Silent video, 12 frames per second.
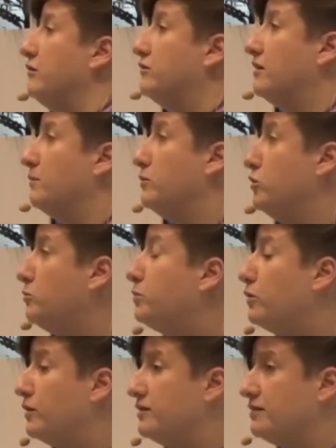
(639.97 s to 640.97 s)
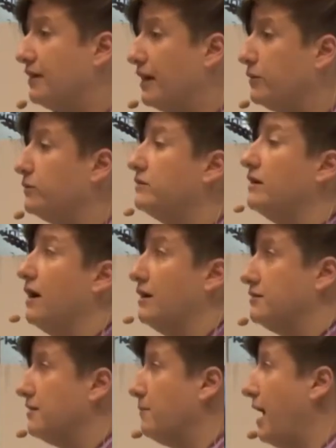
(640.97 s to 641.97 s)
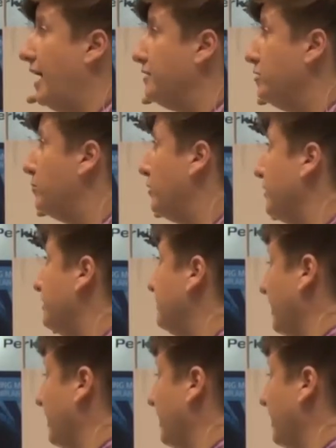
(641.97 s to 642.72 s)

there's some euploid cells and some aneuploid